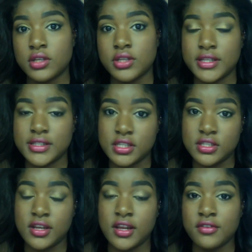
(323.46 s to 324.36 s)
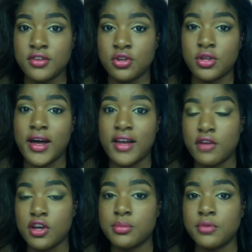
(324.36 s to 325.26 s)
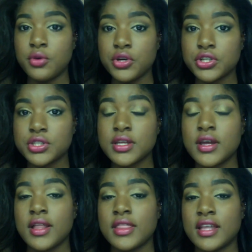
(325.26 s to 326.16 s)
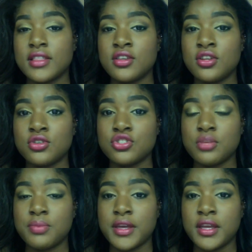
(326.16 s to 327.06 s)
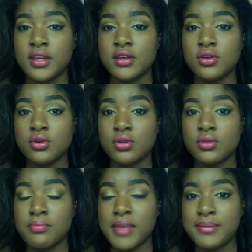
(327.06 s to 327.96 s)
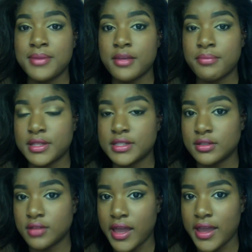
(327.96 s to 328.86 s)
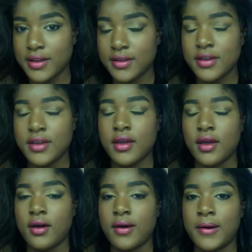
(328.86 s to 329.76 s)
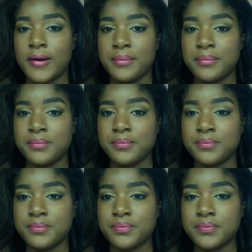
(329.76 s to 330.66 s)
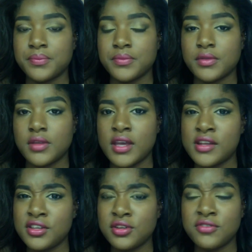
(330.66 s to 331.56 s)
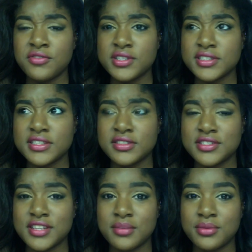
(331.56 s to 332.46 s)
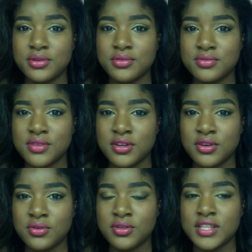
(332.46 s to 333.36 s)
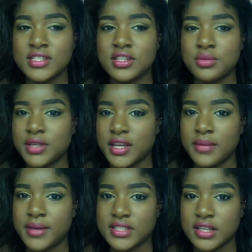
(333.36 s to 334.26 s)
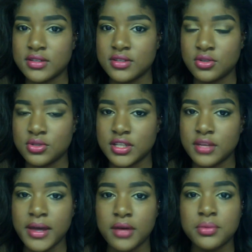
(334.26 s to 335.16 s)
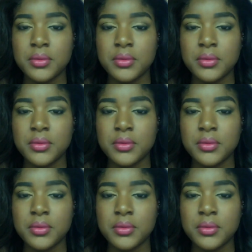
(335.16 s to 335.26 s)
season and, the high volume of orders, that, shipping may be a bit delayed. Um, and, of course, that's understandable, and they said they will get them as they, send them out.